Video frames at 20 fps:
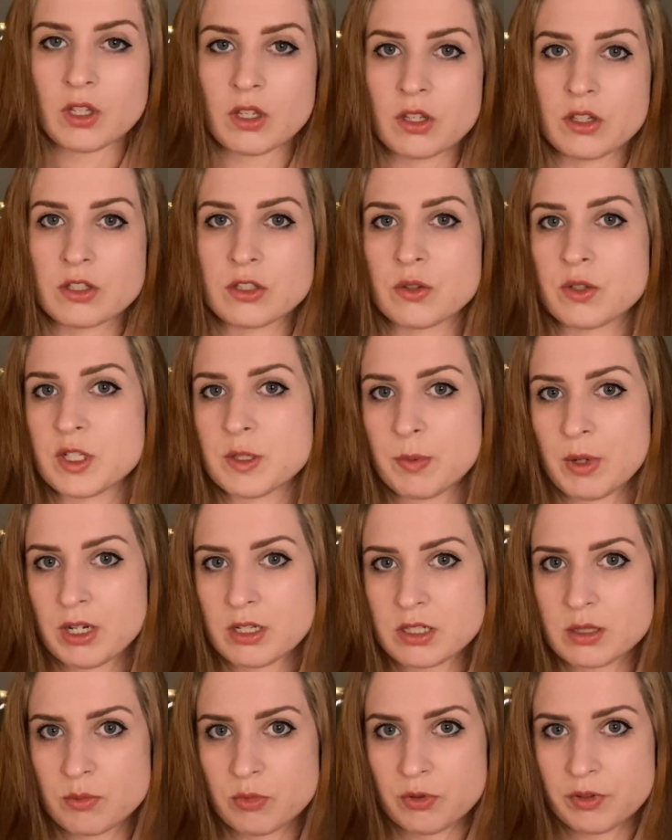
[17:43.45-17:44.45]
So it's
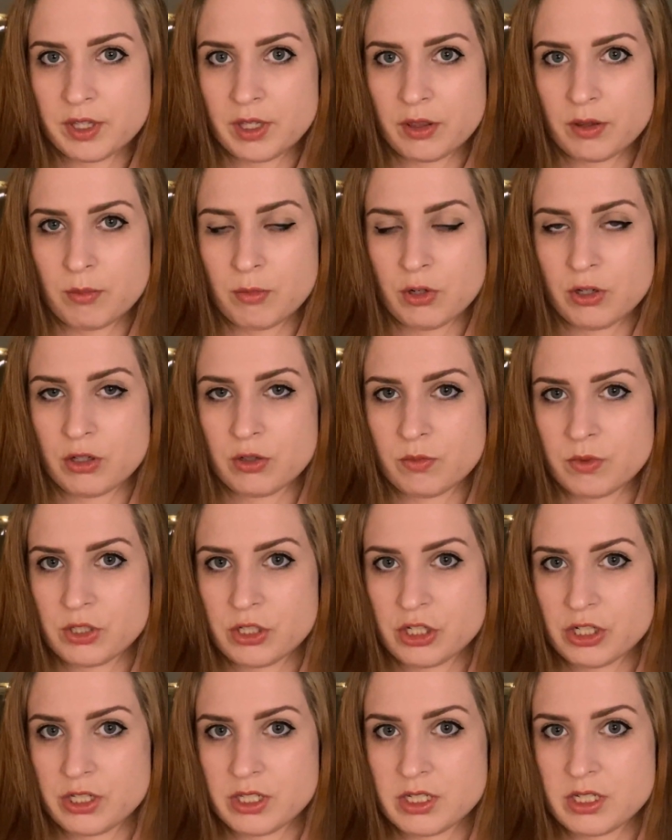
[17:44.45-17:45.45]
possible that the murder was
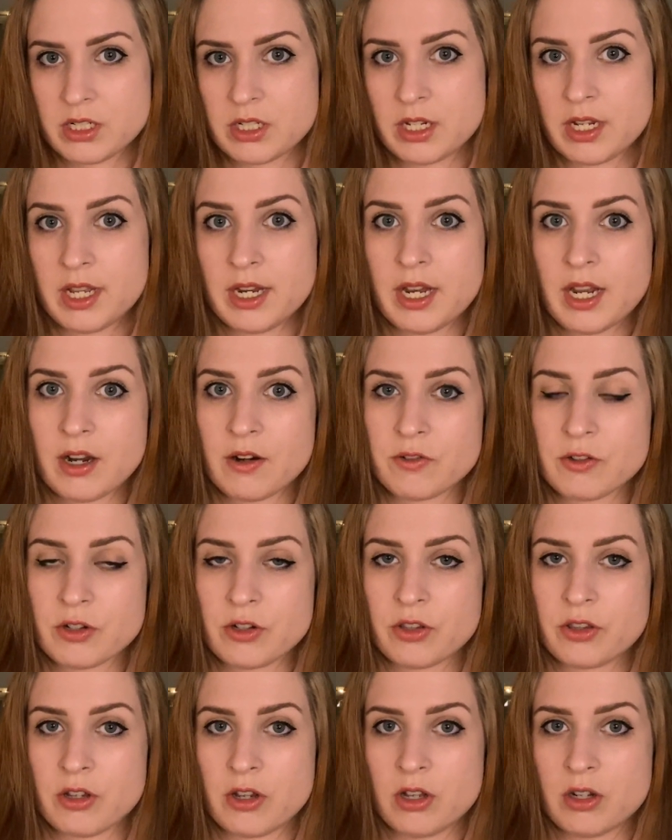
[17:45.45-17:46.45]
just an
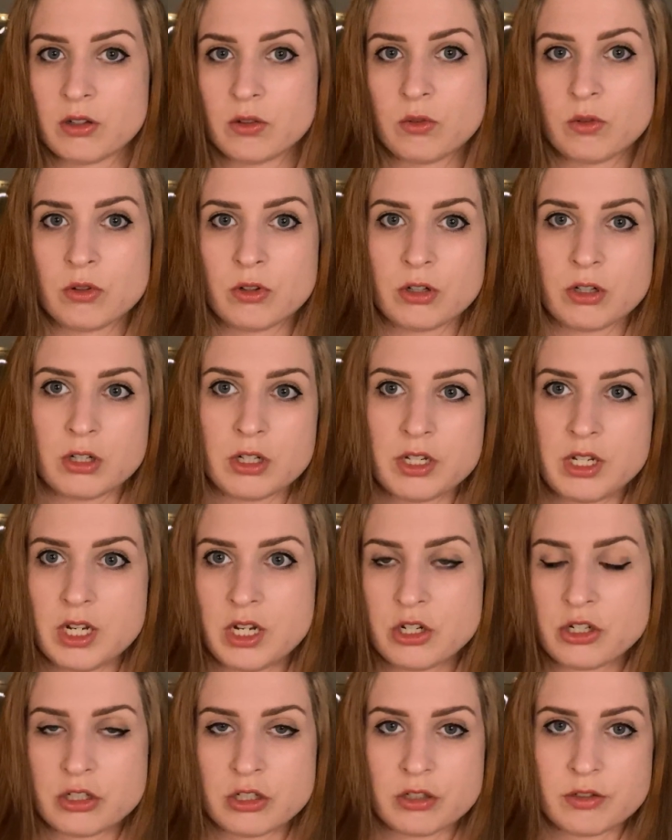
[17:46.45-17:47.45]
afterthought or a
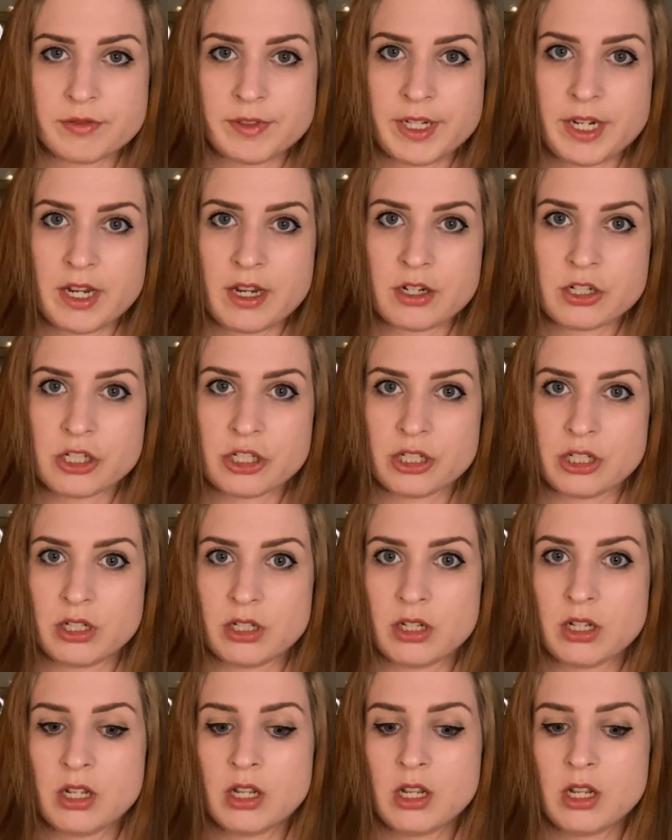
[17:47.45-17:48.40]
knee-jerk reaction,